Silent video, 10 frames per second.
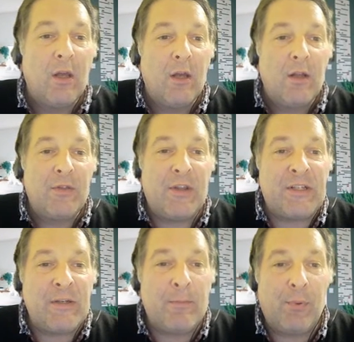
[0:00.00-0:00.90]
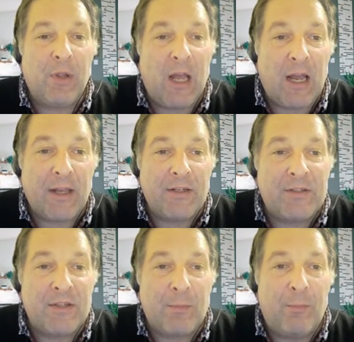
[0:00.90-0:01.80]
This implies
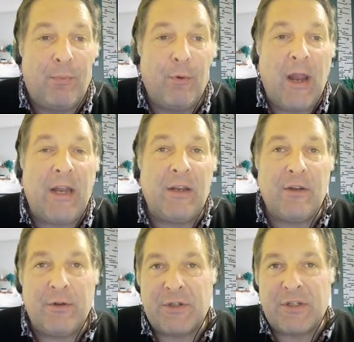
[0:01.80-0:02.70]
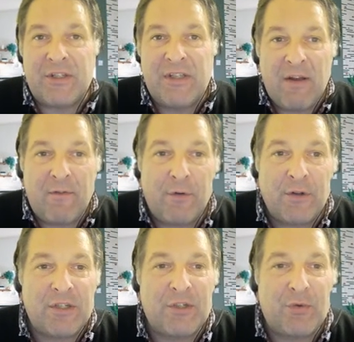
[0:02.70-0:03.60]
that the brain uses different
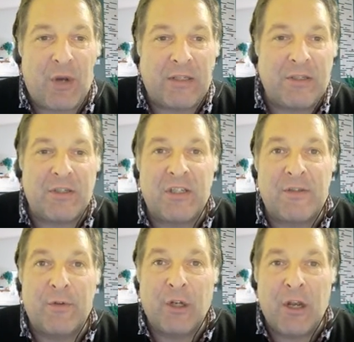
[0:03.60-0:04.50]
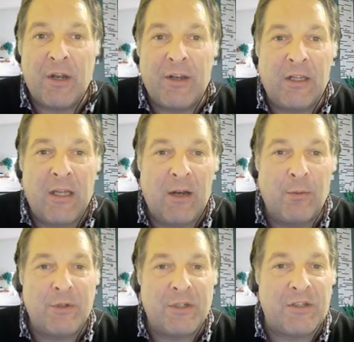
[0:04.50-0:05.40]
strategies for learning
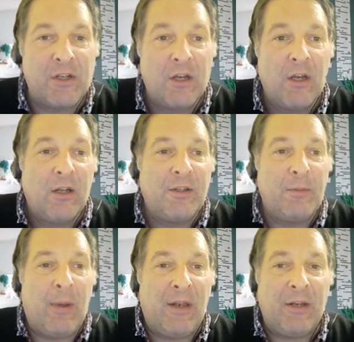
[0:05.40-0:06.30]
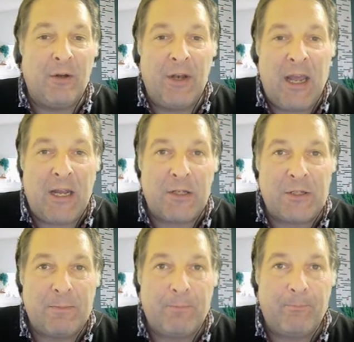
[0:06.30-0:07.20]
languages, depending on age.
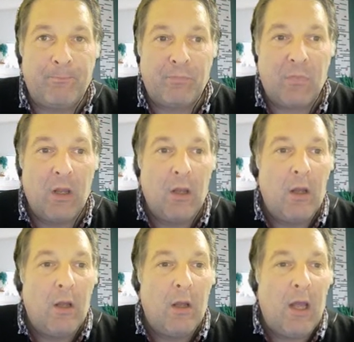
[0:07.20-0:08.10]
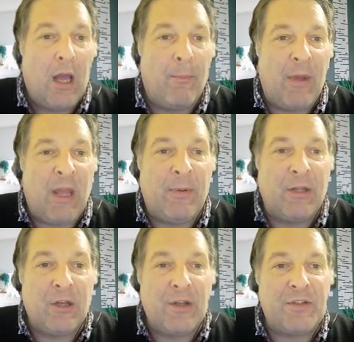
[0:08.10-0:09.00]
A baby
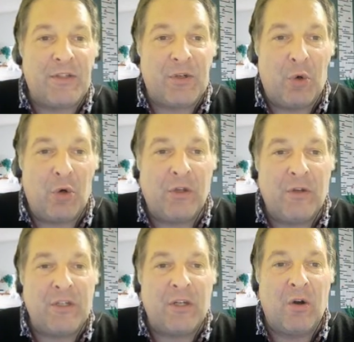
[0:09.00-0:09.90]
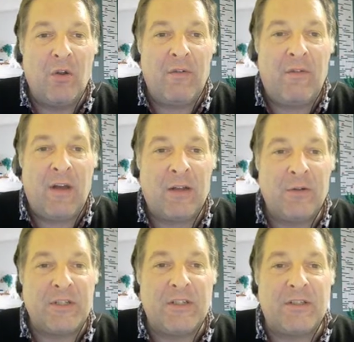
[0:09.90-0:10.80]
learns to talk using all the
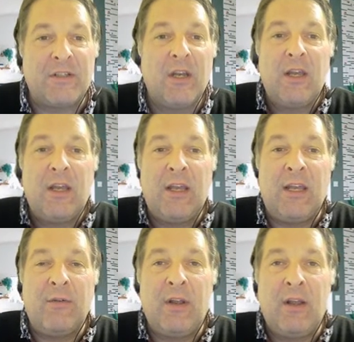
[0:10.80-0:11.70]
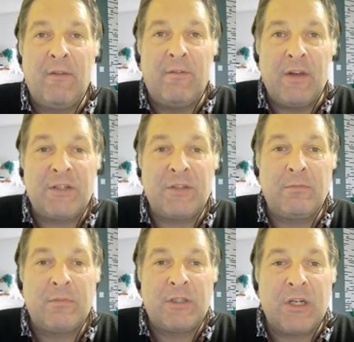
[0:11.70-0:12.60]
faculties: hearing, vision,
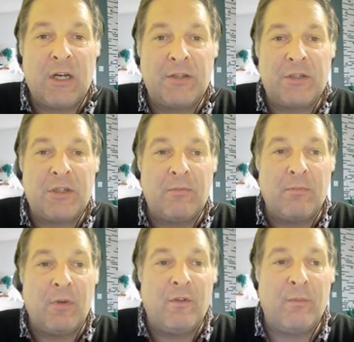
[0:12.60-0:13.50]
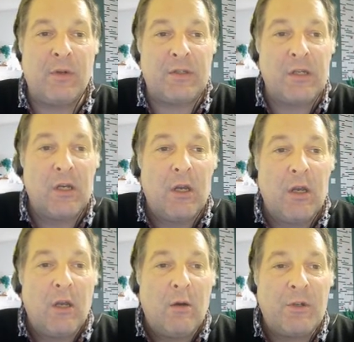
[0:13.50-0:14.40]
touch, movement,
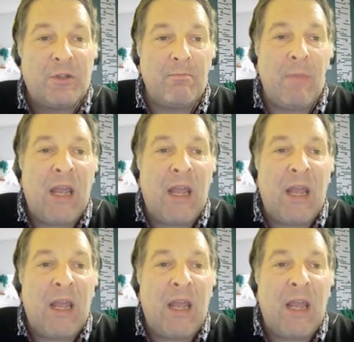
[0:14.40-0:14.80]
which may